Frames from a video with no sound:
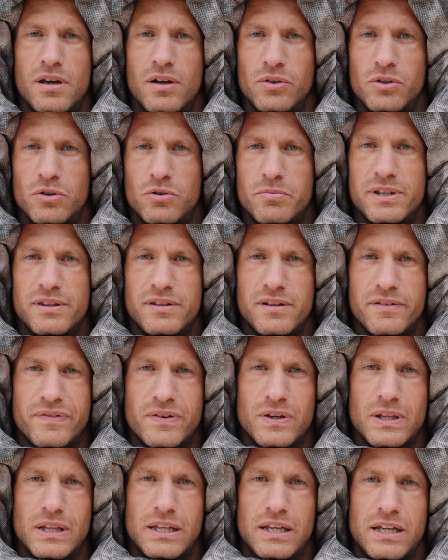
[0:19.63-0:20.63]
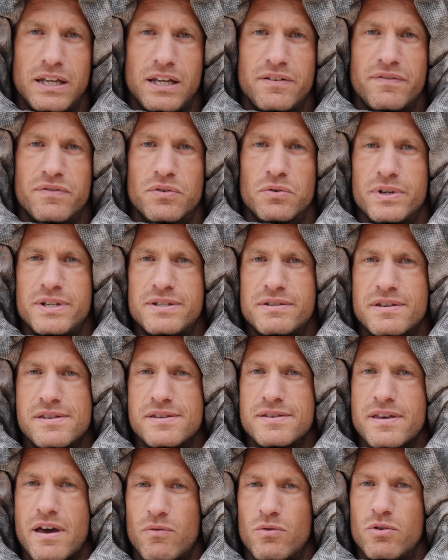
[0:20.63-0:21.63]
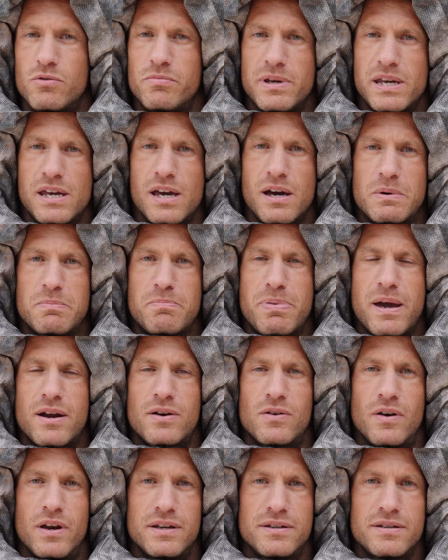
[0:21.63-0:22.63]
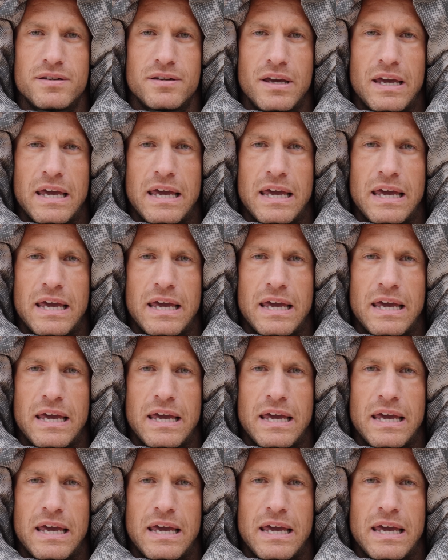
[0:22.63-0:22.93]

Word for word: a little bit differently for reasons that will become apparent